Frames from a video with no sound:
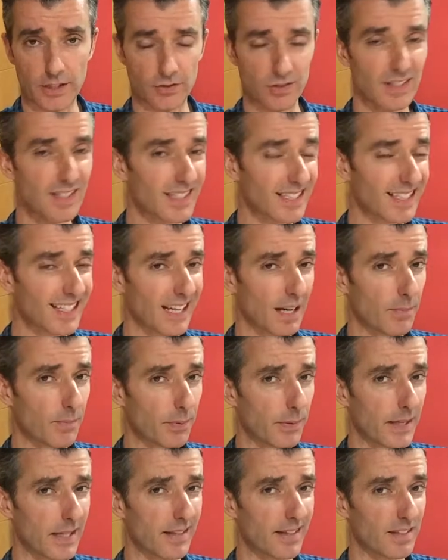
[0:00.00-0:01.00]
This is a
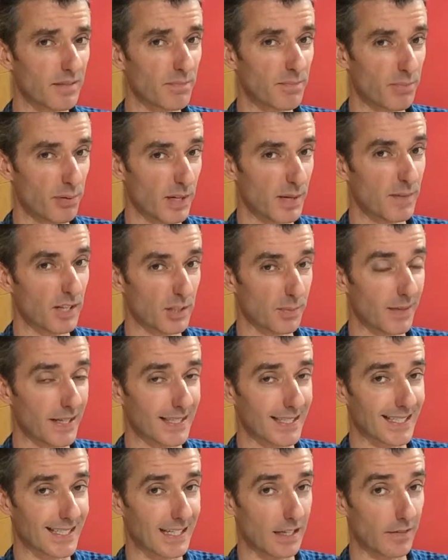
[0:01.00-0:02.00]
company that pretty much makes
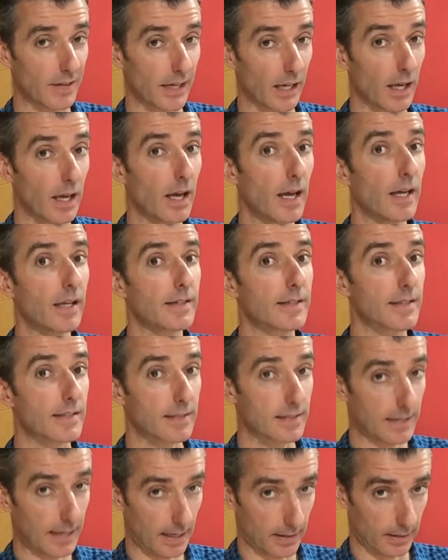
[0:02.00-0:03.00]
its living
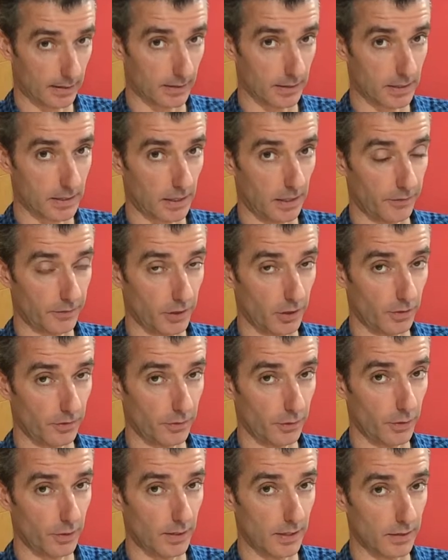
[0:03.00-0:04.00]
selling the stuff to the
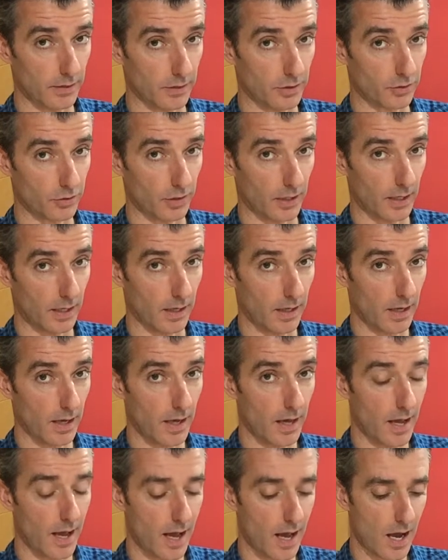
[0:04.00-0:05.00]
food industry.
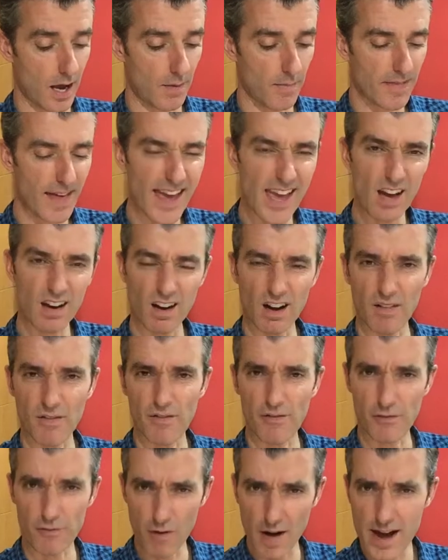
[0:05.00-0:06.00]
They are
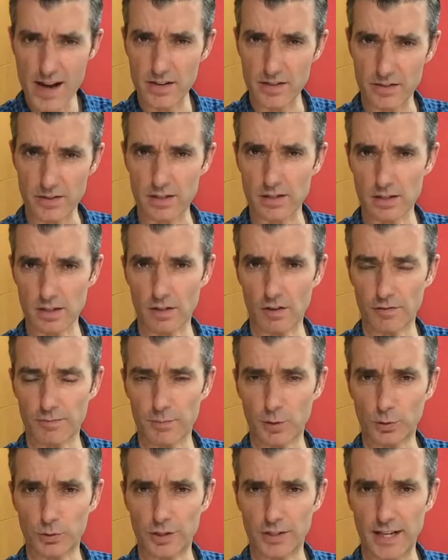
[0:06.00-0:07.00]
friends of
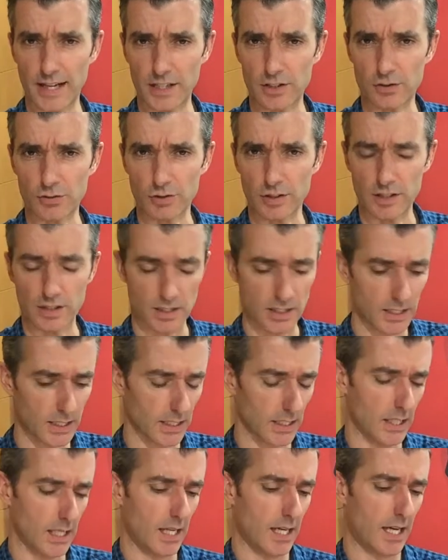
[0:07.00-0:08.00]
maltodextrin.
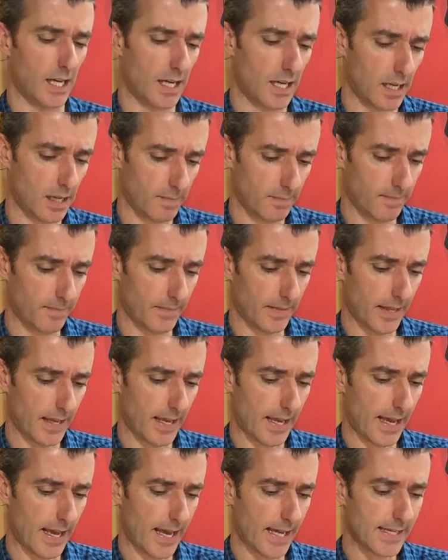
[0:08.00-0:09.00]

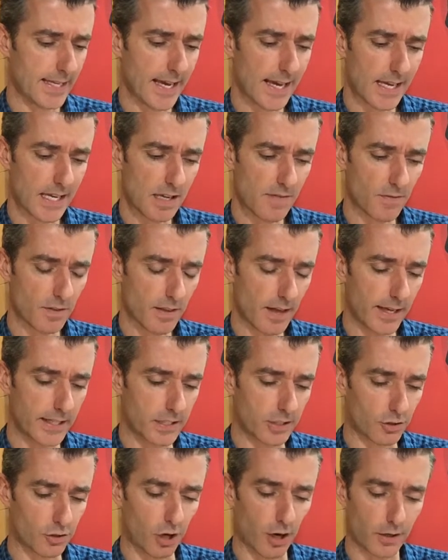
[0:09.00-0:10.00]
And yet even they
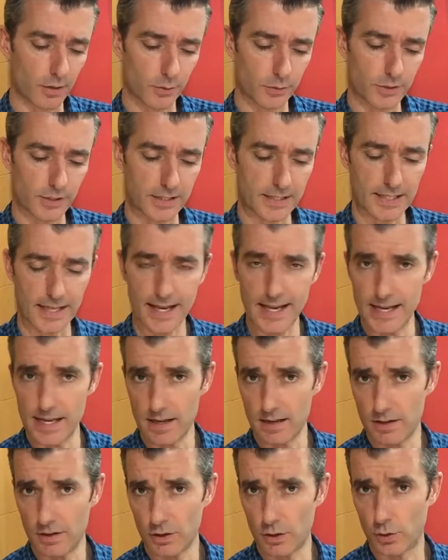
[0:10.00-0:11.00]
struggle to say
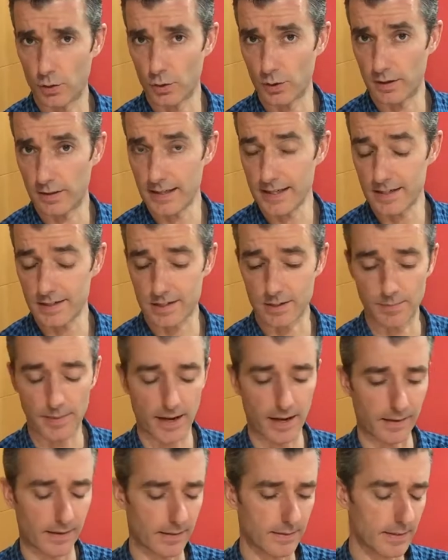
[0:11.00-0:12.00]
good things about
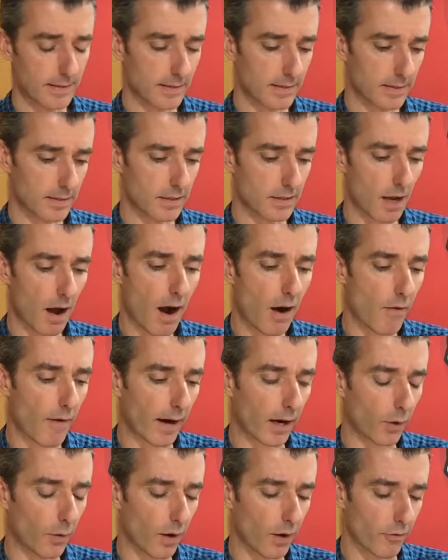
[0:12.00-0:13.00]
it. This is a direct
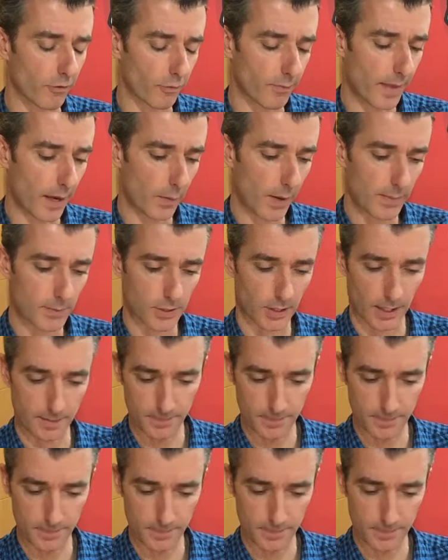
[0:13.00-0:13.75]
quote from their website.